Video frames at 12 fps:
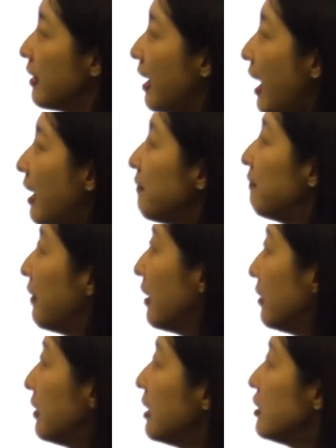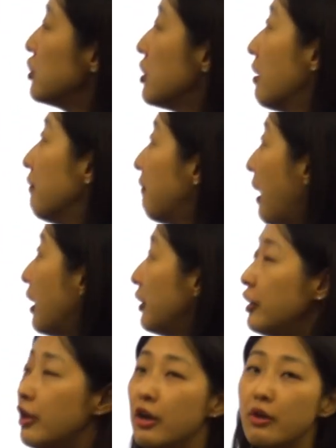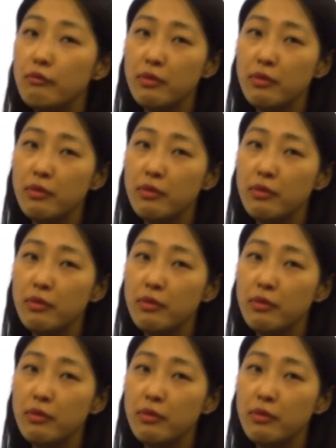cat, village, fire,